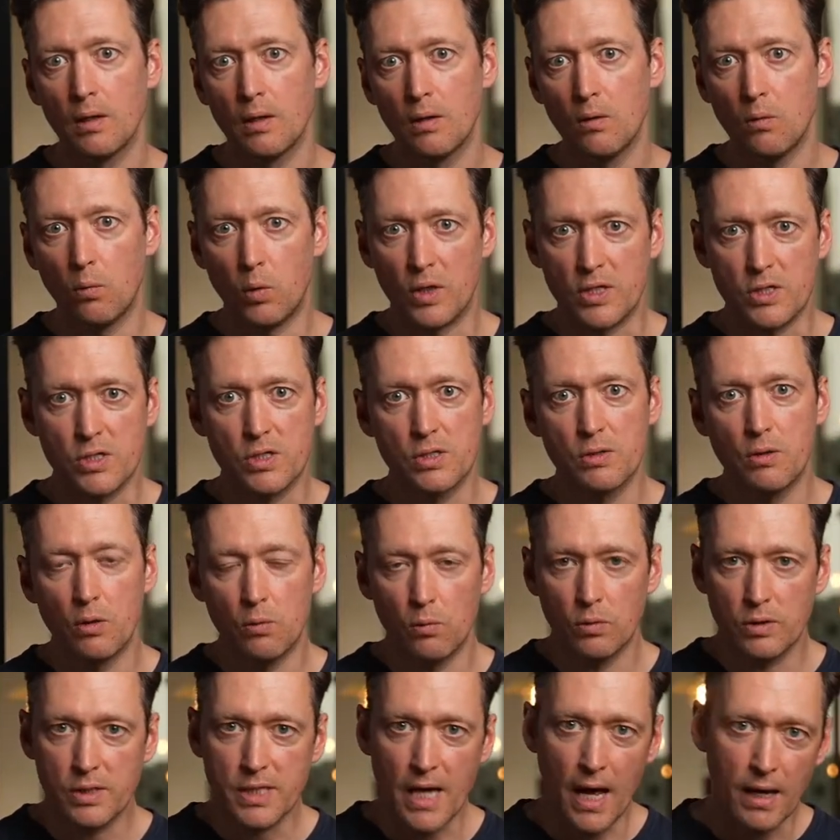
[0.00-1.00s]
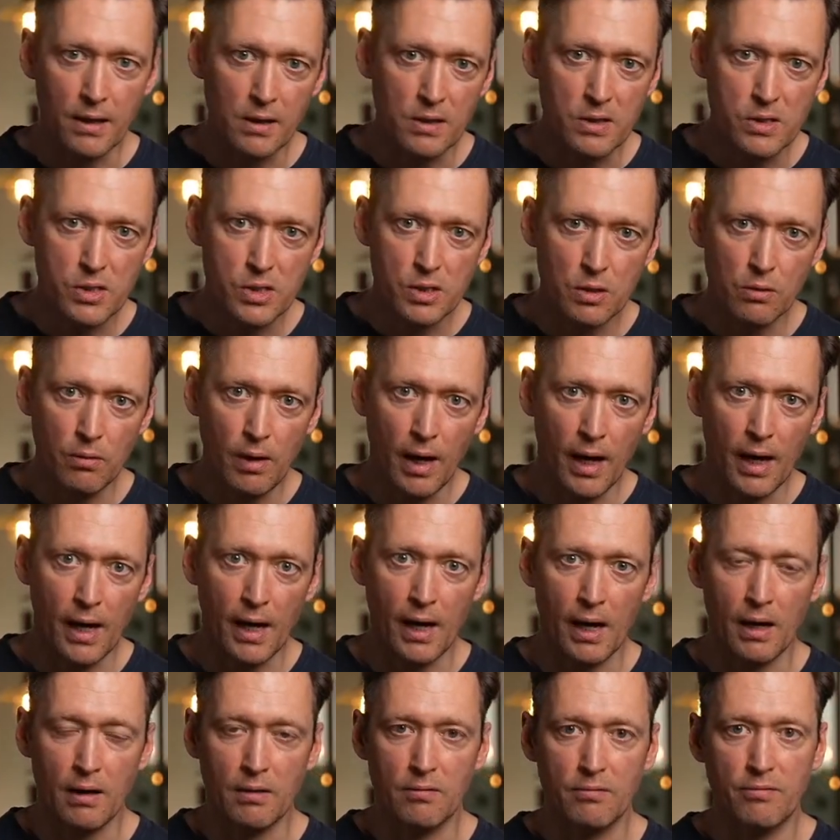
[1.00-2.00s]
which tenants you
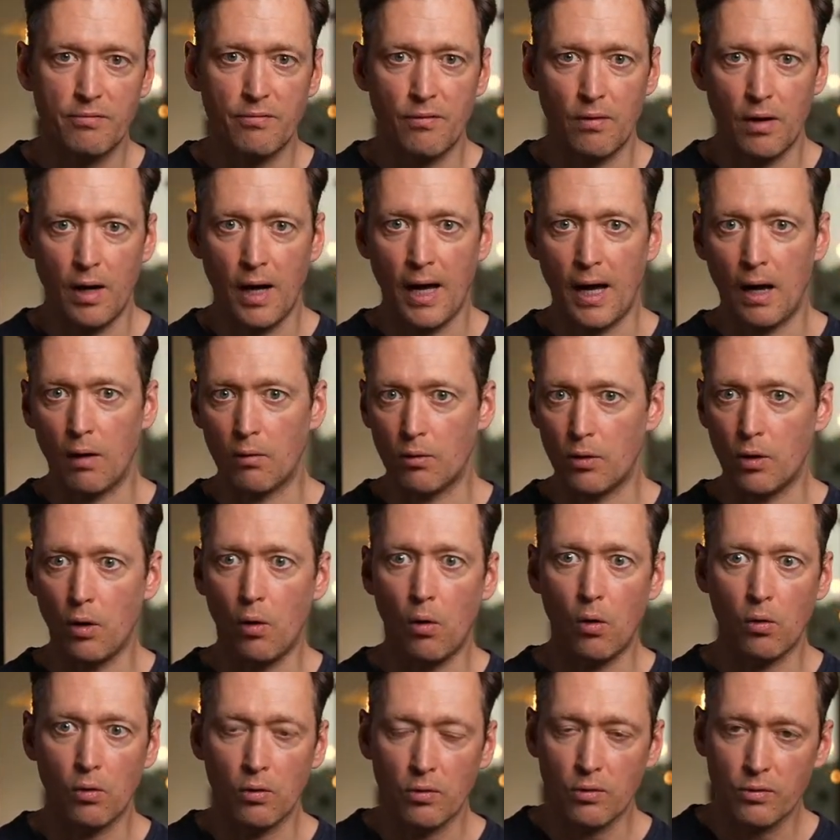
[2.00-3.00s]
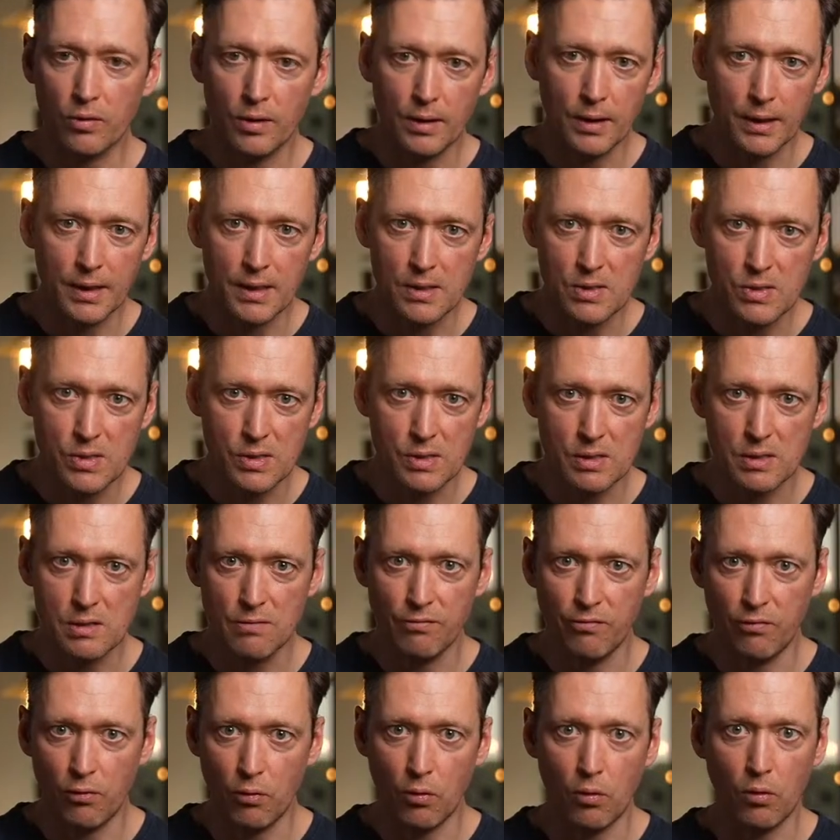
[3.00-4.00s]
have, how long the lease is
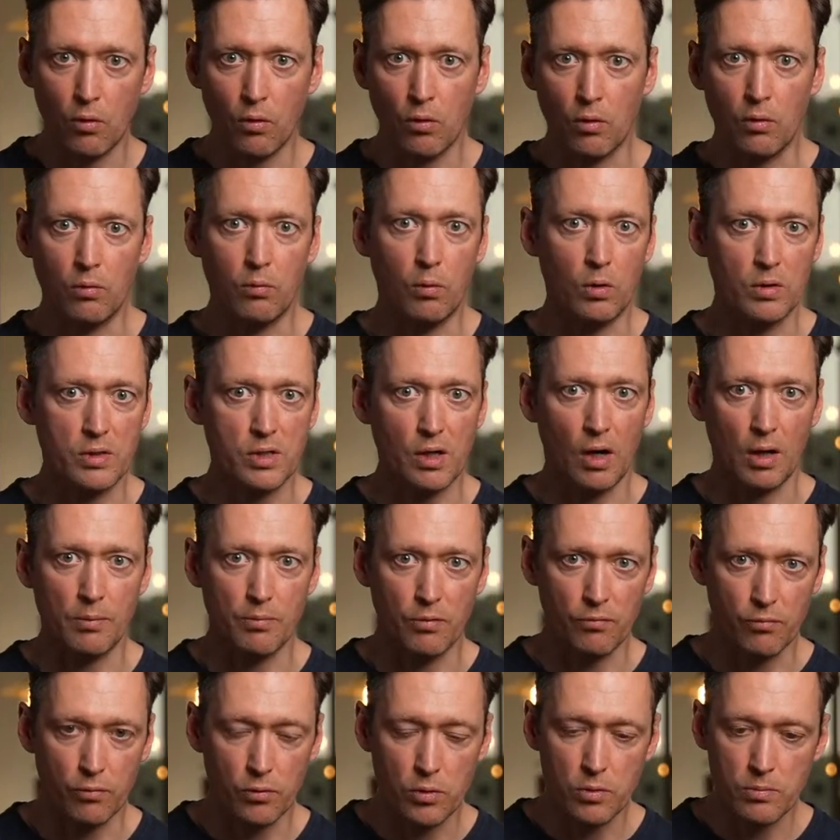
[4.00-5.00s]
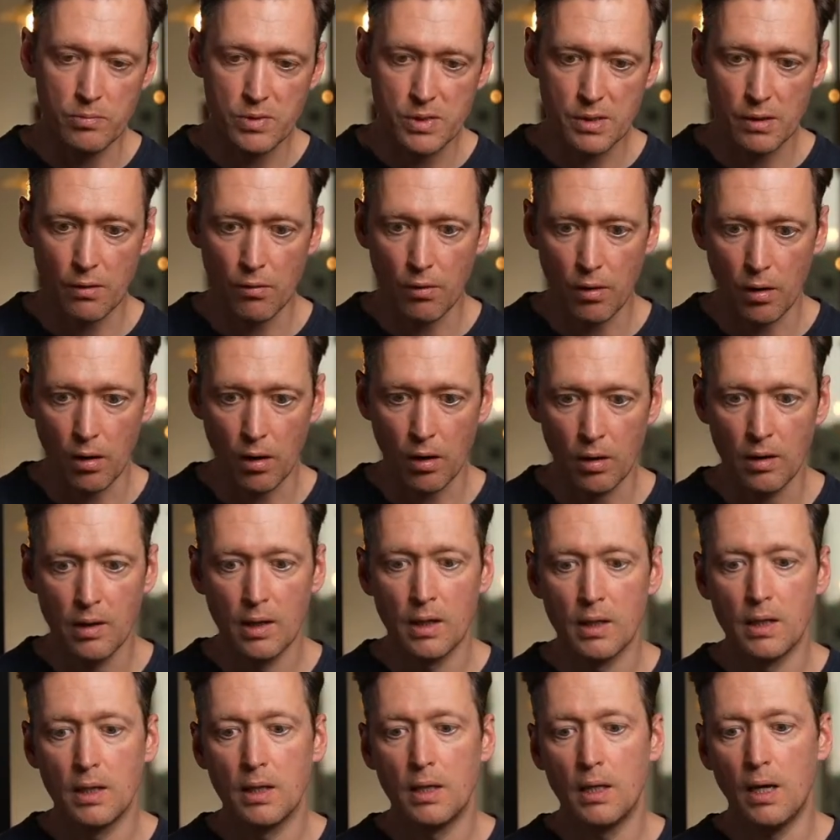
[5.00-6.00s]
for, what type of rooms there are.
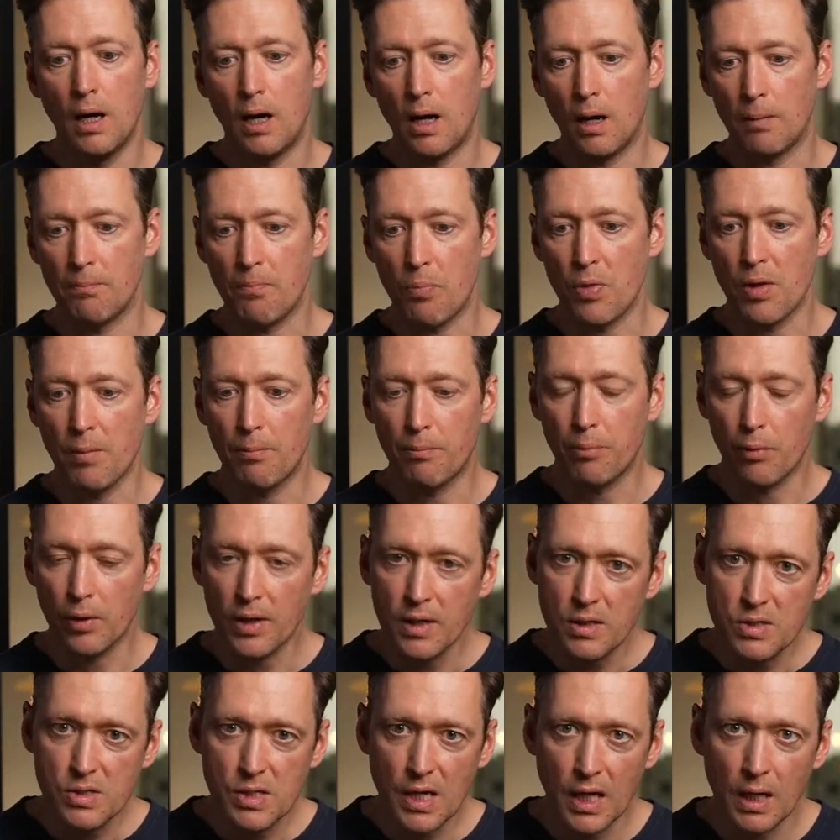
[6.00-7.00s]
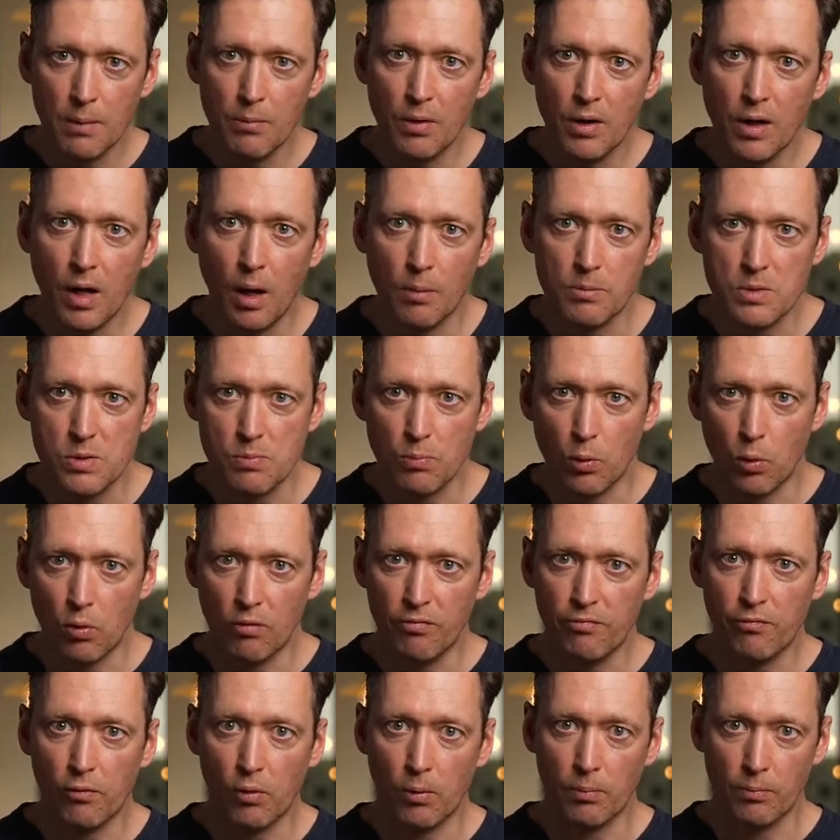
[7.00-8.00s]
Brick Schema comes more
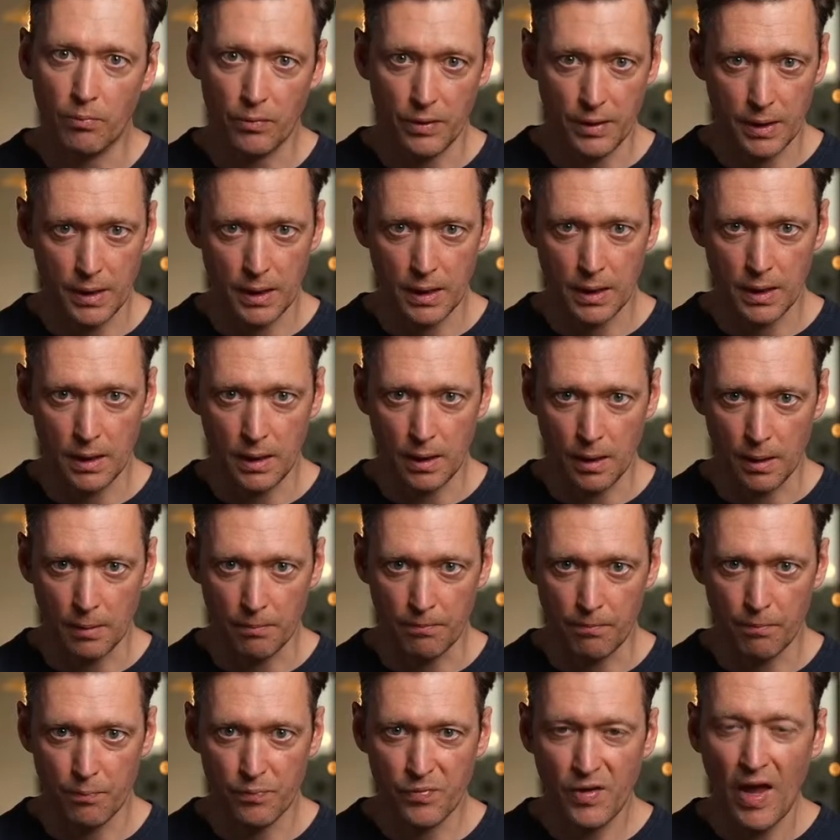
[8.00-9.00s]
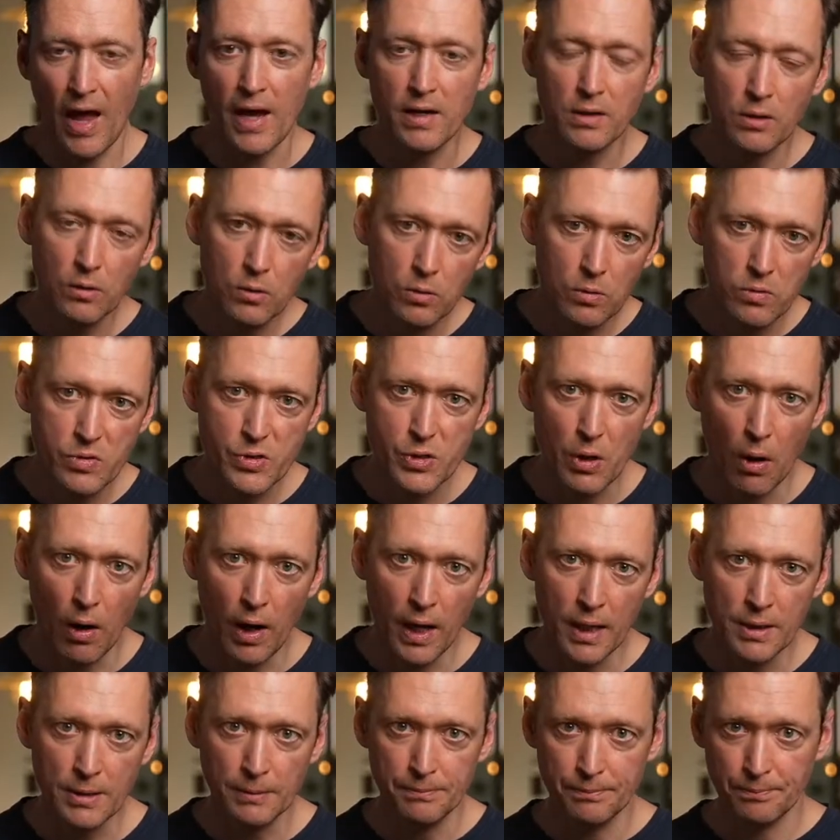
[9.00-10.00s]
from the technical
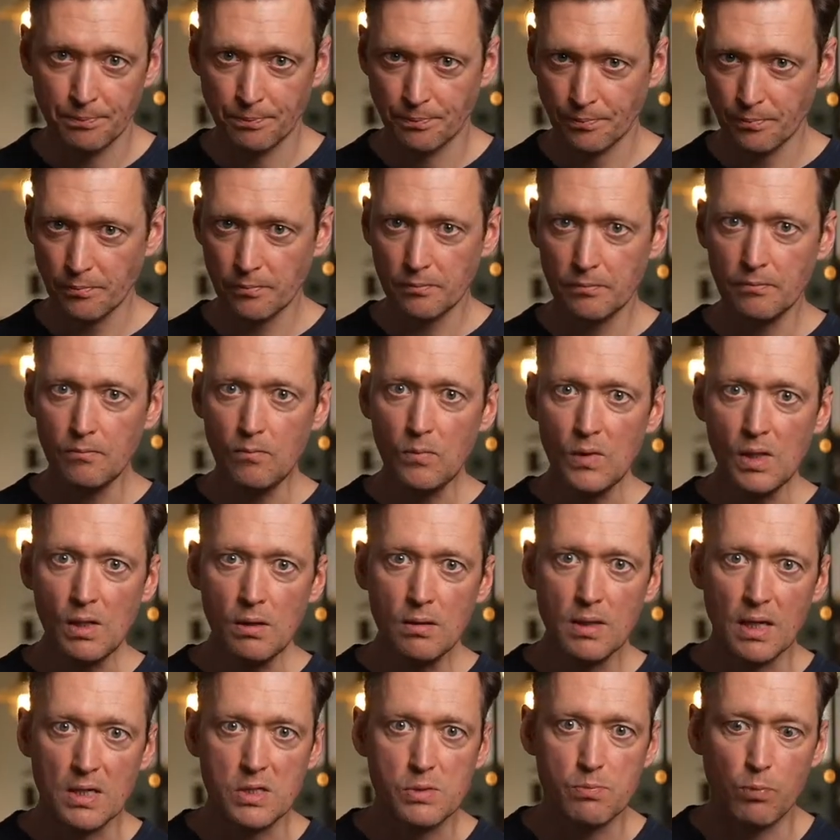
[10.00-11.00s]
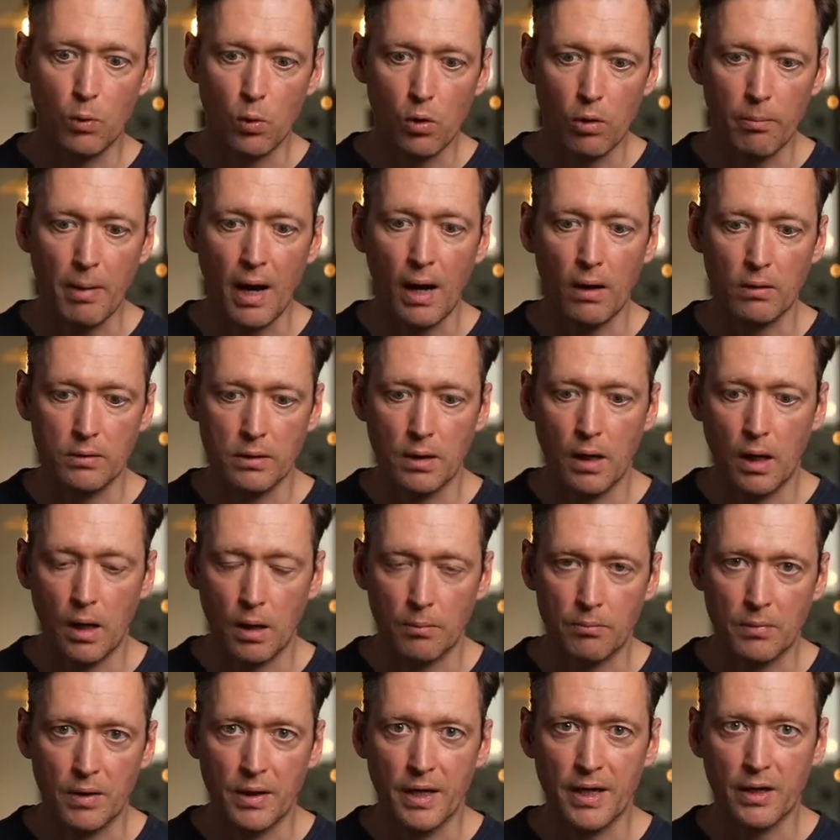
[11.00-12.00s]
side. That's more about
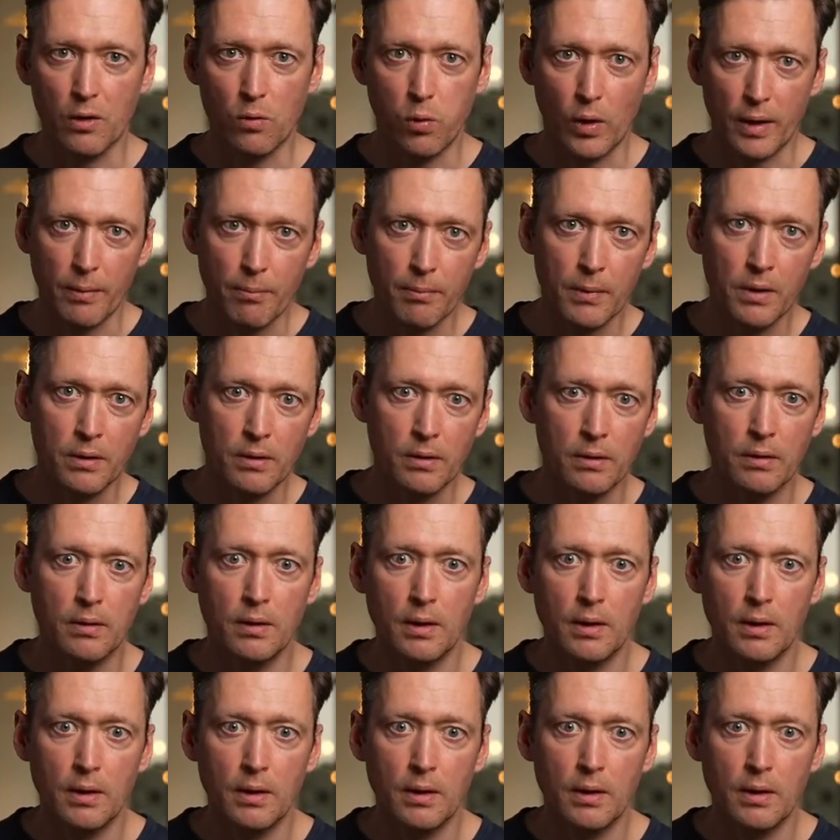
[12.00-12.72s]
equipment,